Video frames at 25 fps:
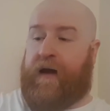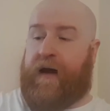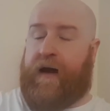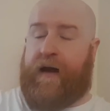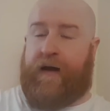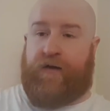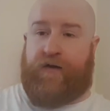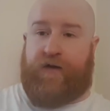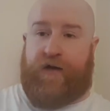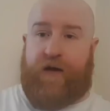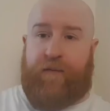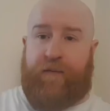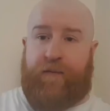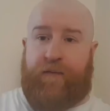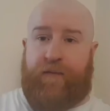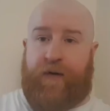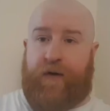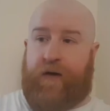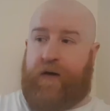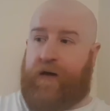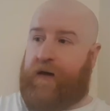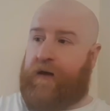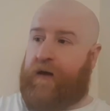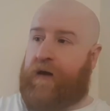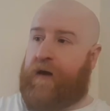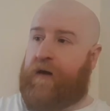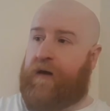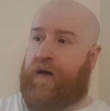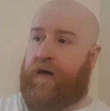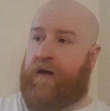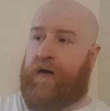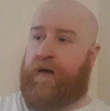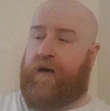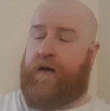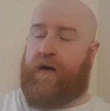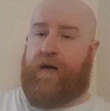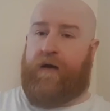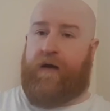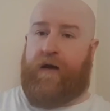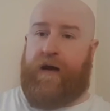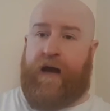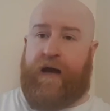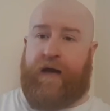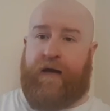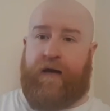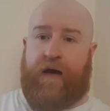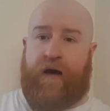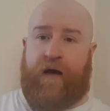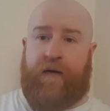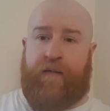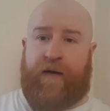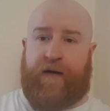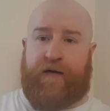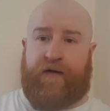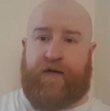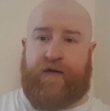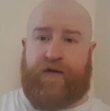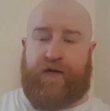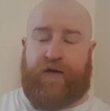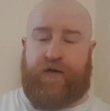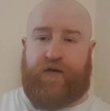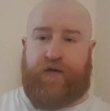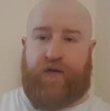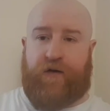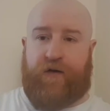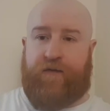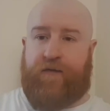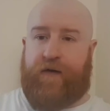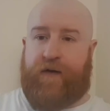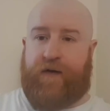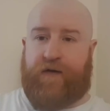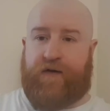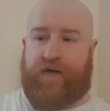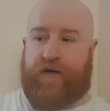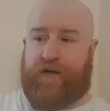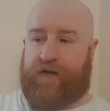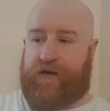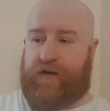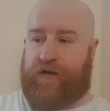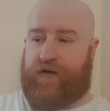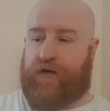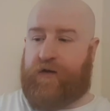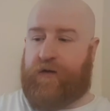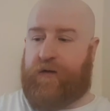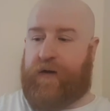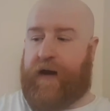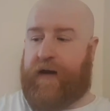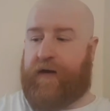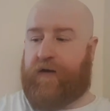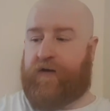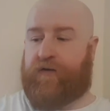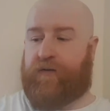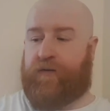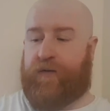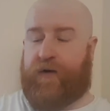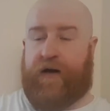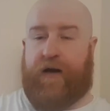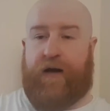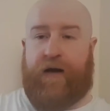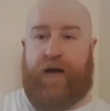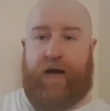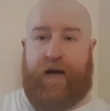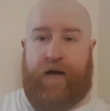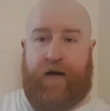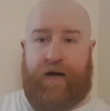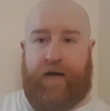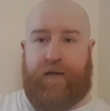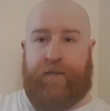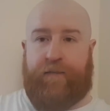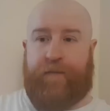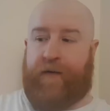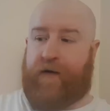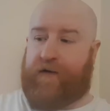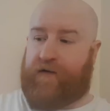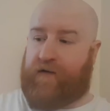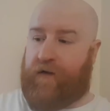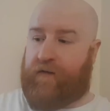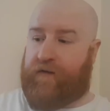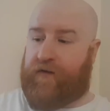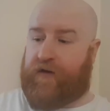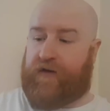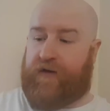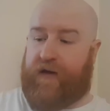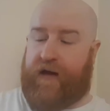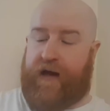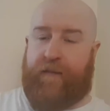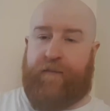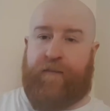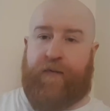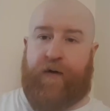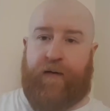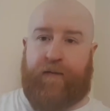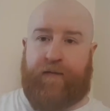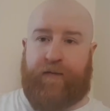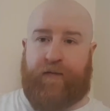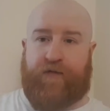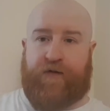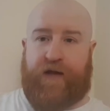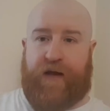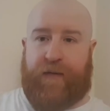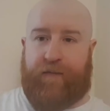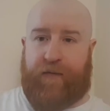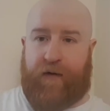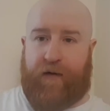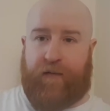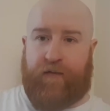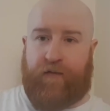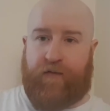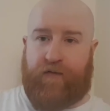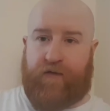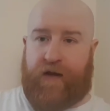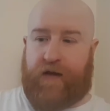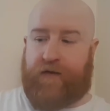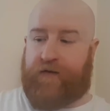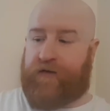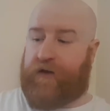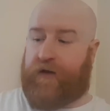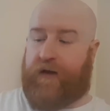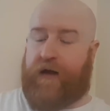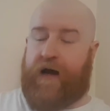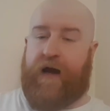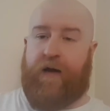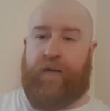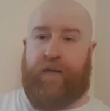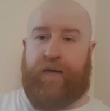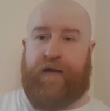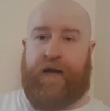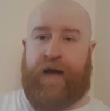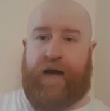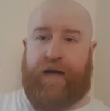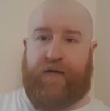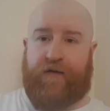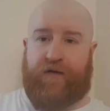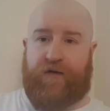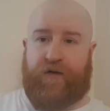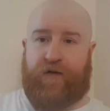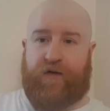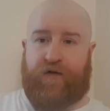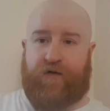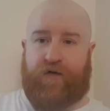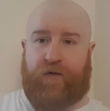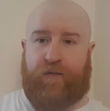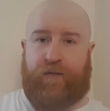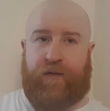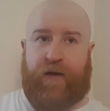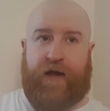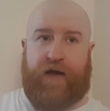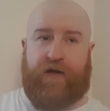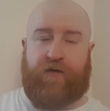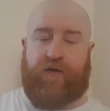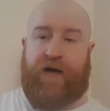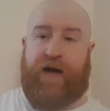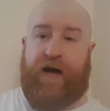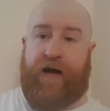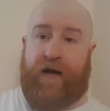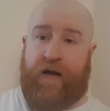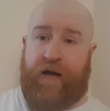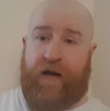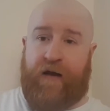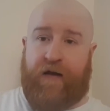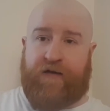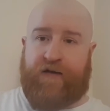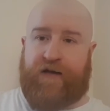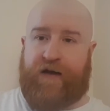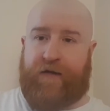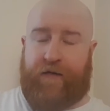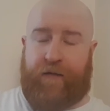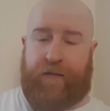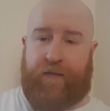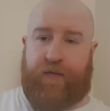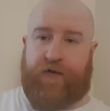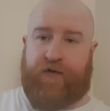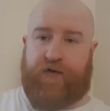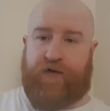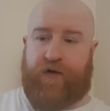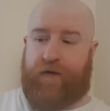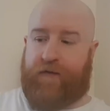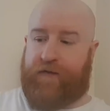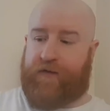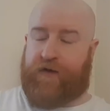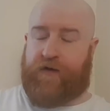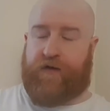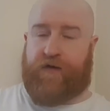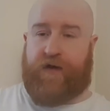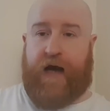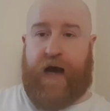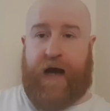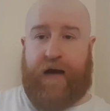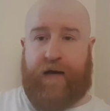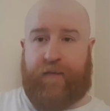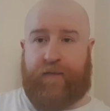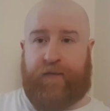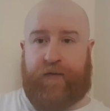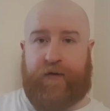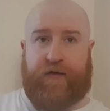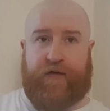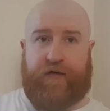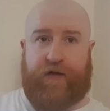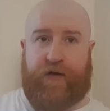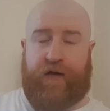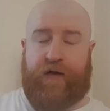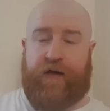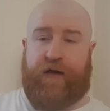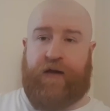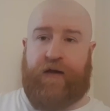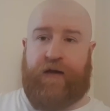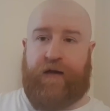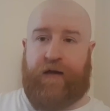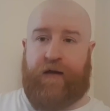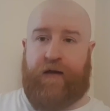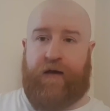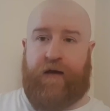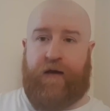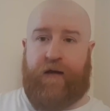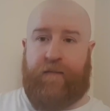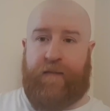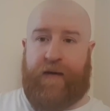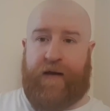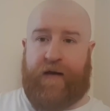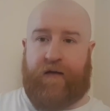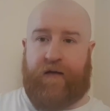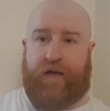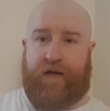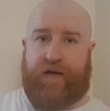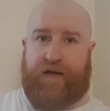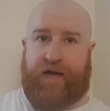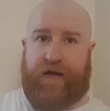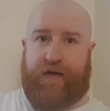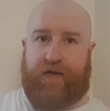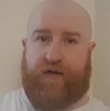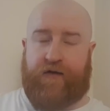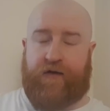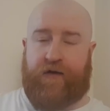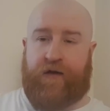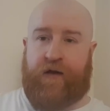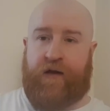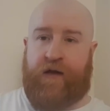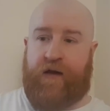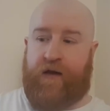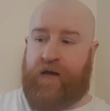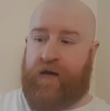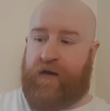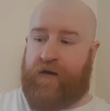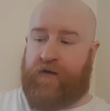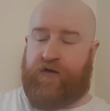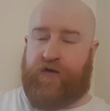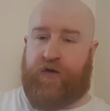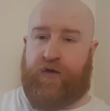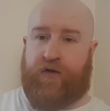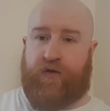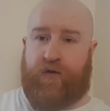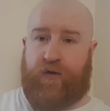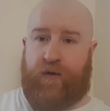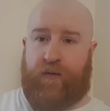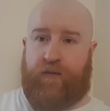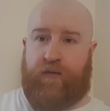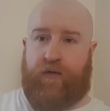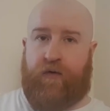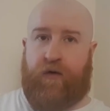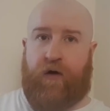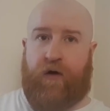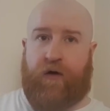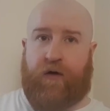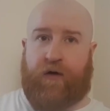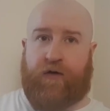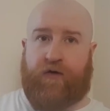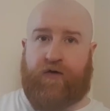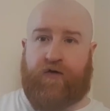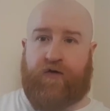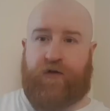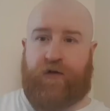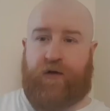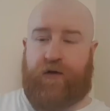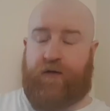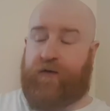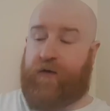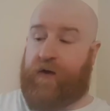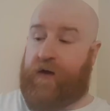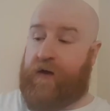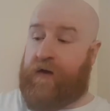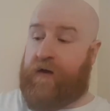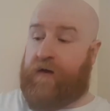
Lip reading: HMP, Her Majesty's Young Offenders Institute, Aylesbury, has obviously had problems. They had problems last July when that incident took place where seven prison officers and a prisoner needed medical attention due to a brawl and stuff.